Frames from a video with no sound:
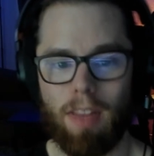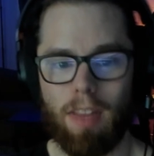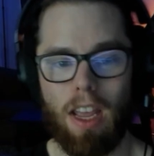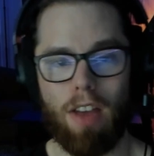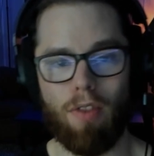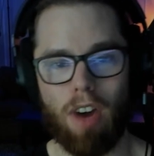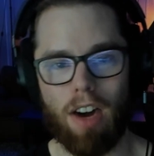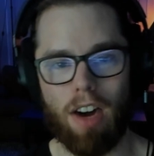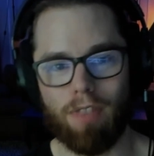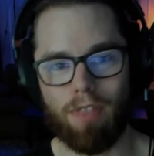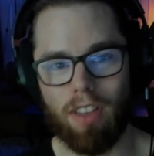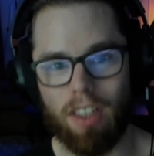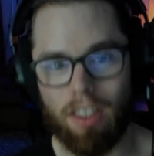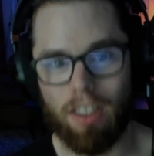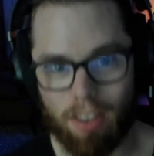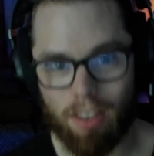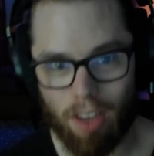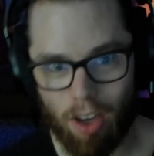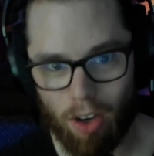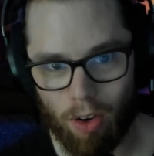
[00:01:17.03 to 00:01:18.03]
And rightfully
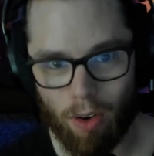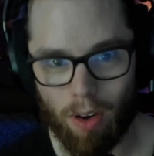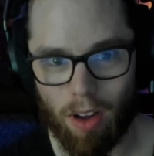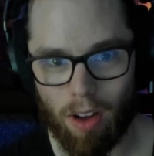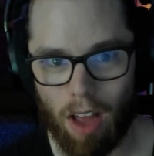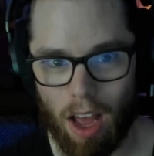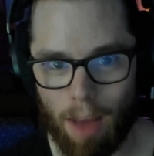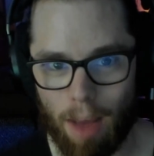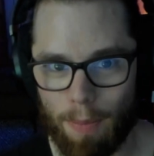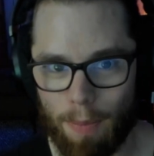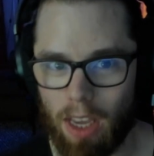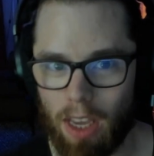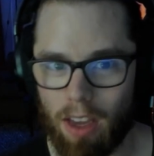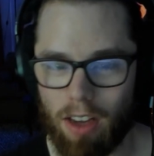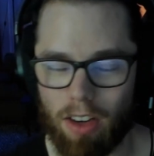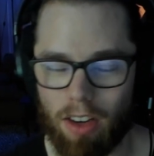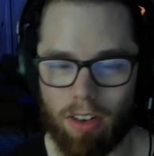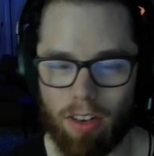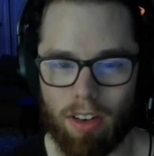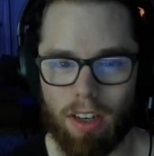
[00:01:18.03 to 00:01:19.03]
so. I
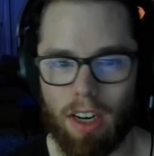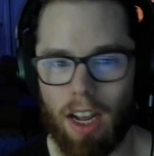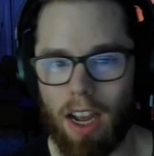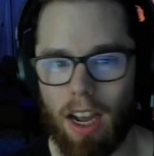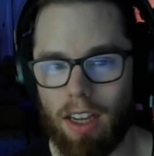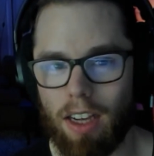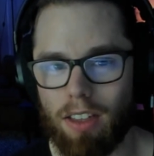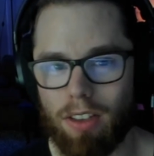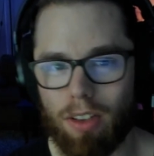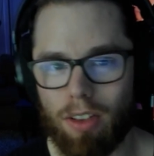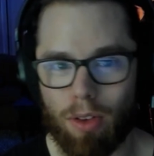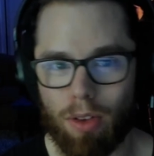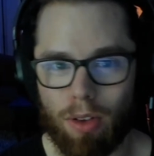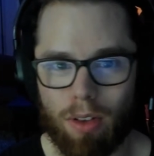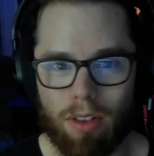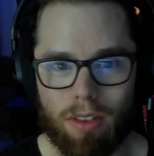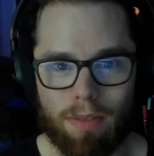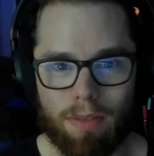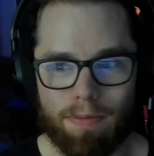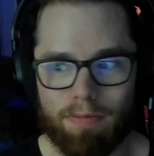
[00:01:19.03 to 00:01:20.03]
mean, you're in a high school,